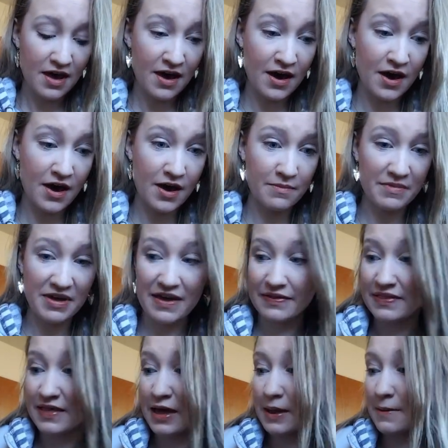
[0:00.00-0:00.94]

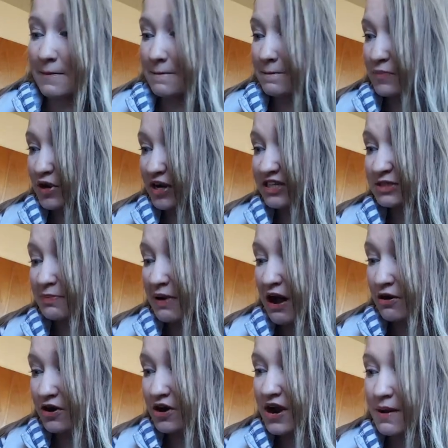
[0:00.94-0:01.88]
And then pressed
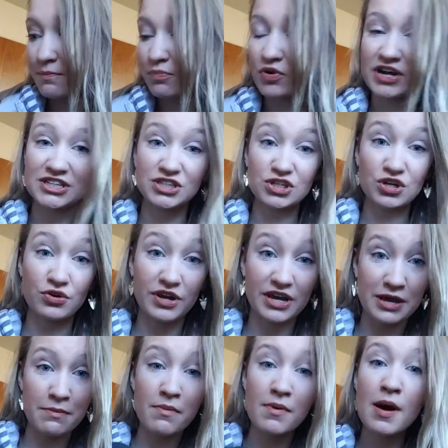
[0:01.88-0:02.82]
powder and pressed
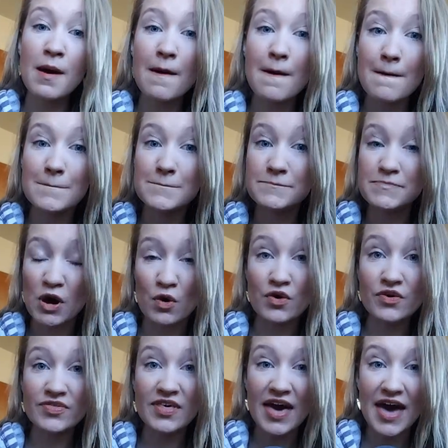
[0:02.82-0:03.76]
cream,
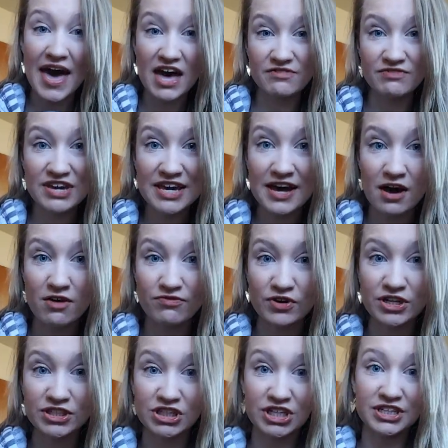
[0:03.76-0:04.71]
both heavy
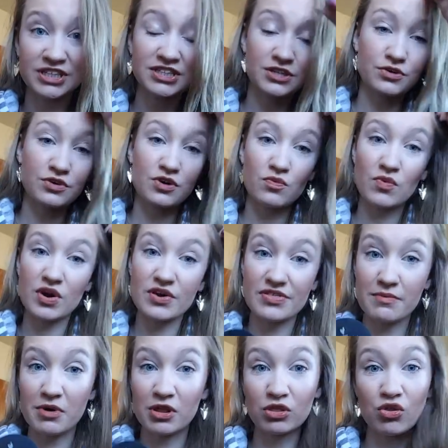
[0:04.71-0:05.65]
coverages. You can wear
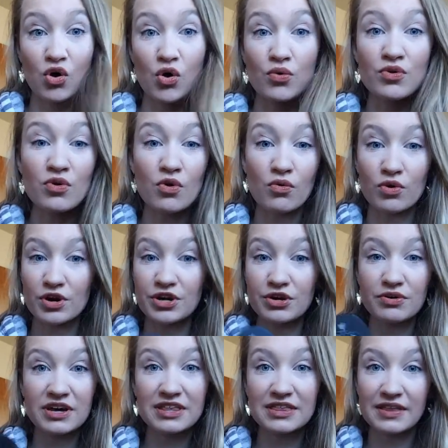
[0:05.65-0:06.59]
them alone, or
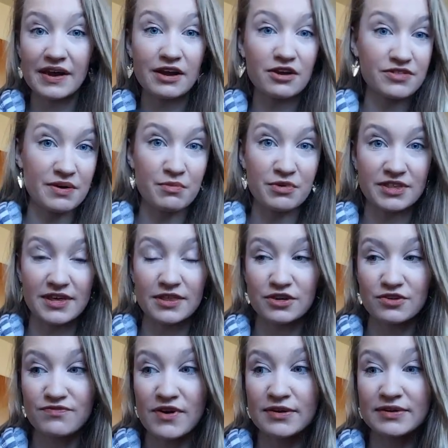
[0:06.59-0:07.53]
you can layer them with
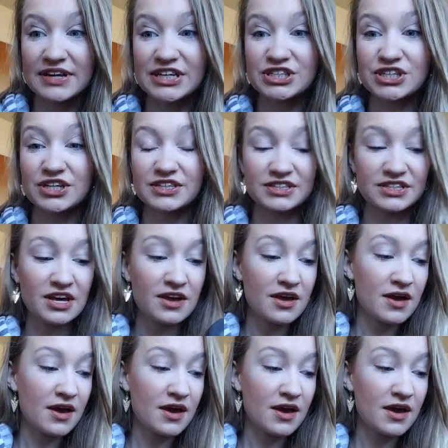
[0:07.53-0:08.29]
other foundations.